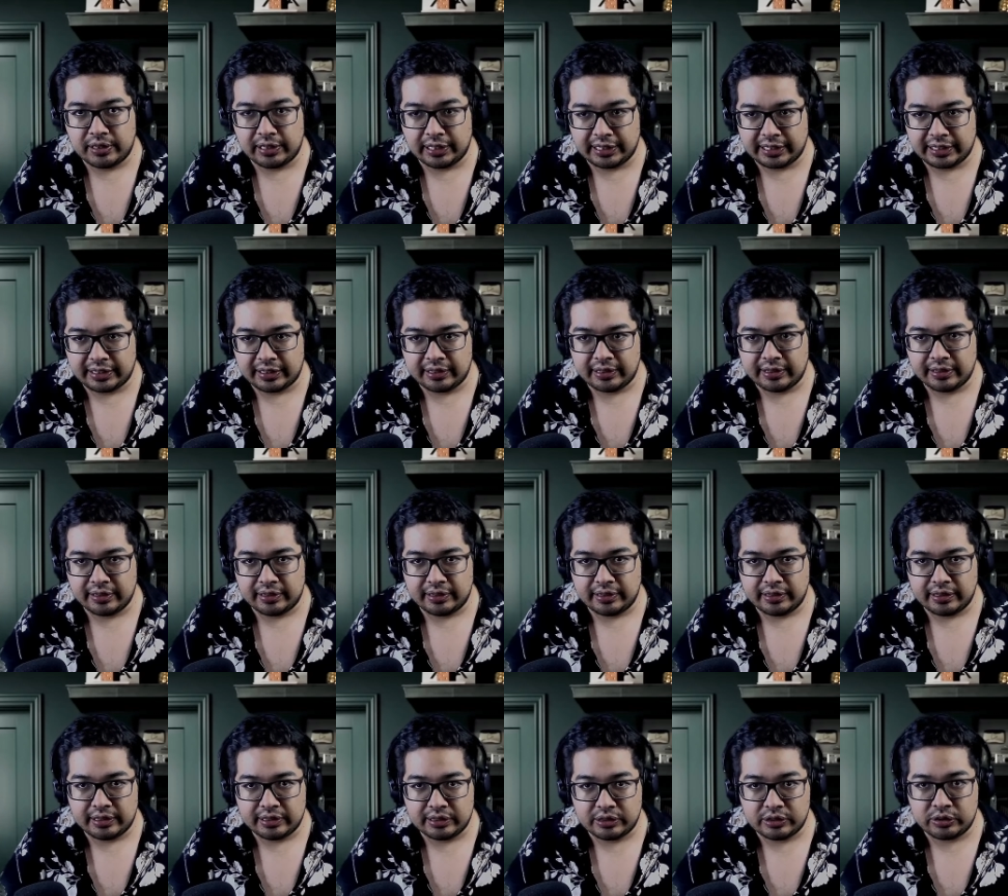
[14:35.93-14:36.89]
Like,
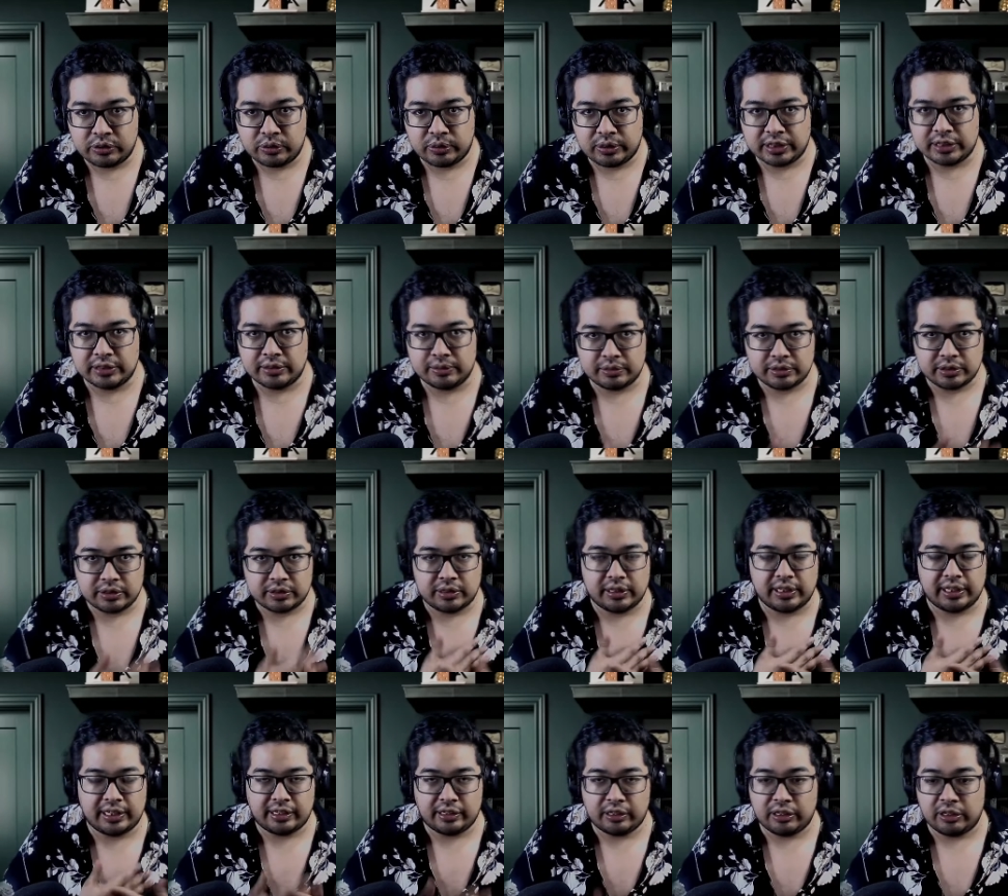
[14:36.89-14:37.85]
you can,
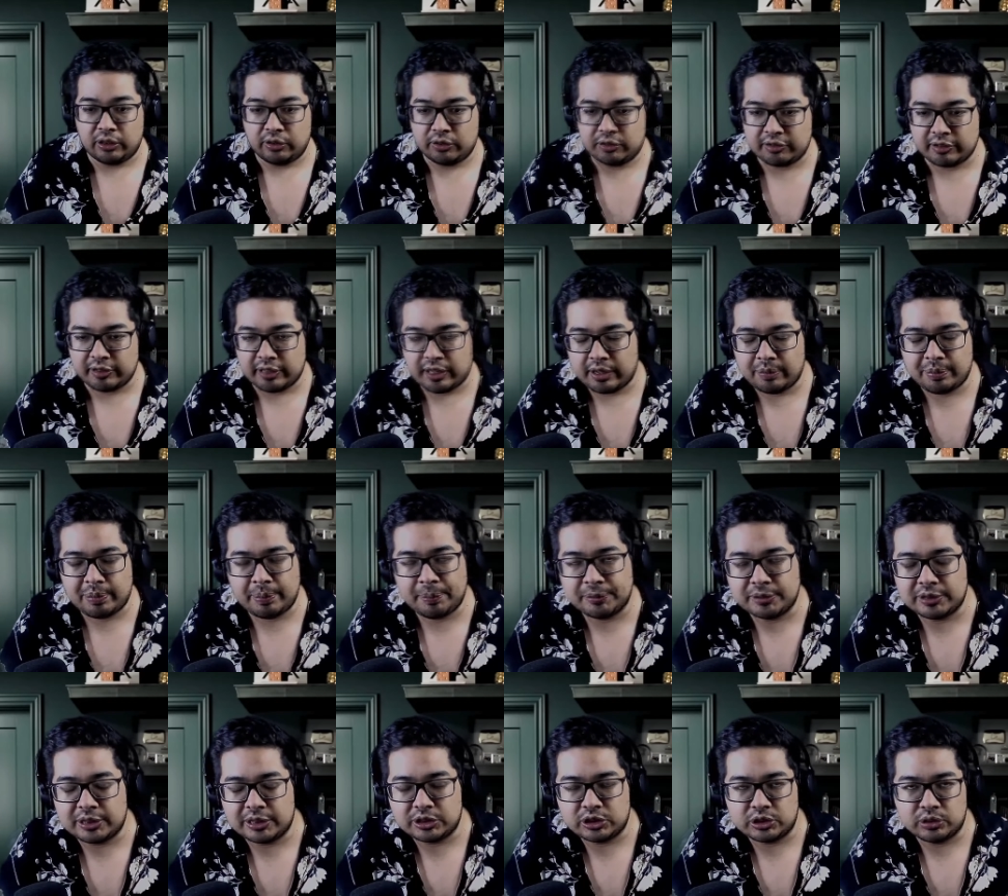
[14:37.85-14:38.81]
like, you know, because a lot of
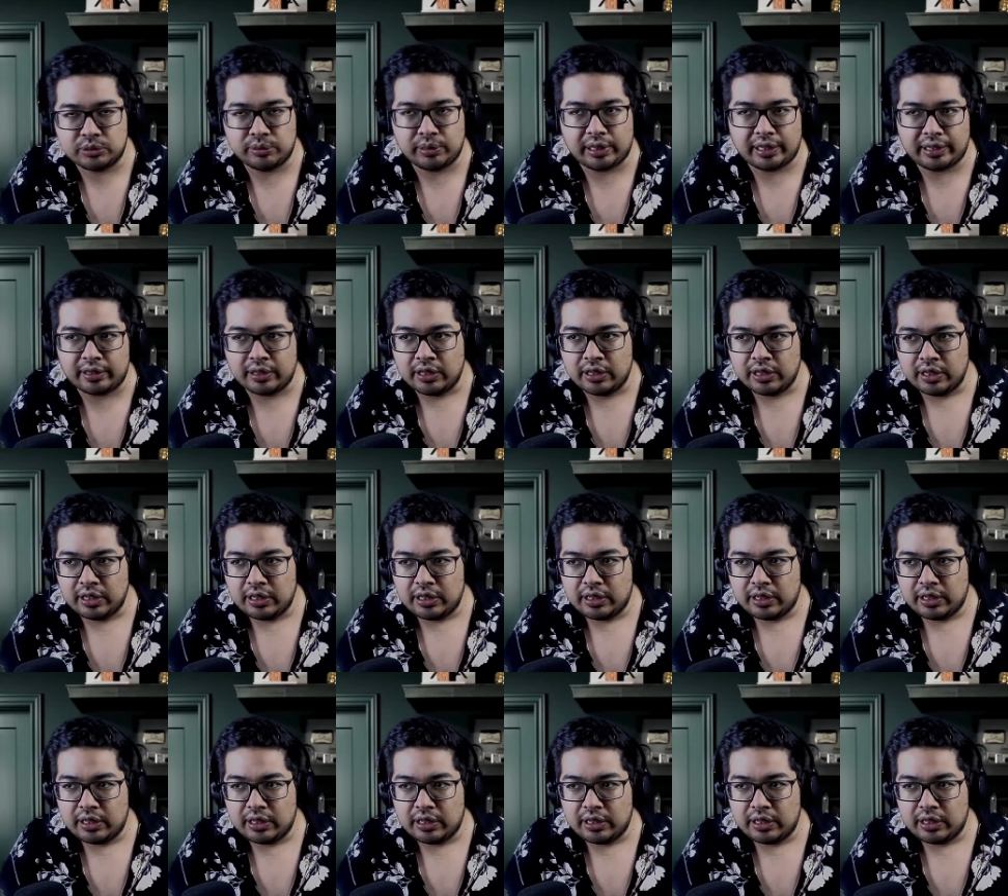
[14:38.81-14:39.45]
people tend to, like,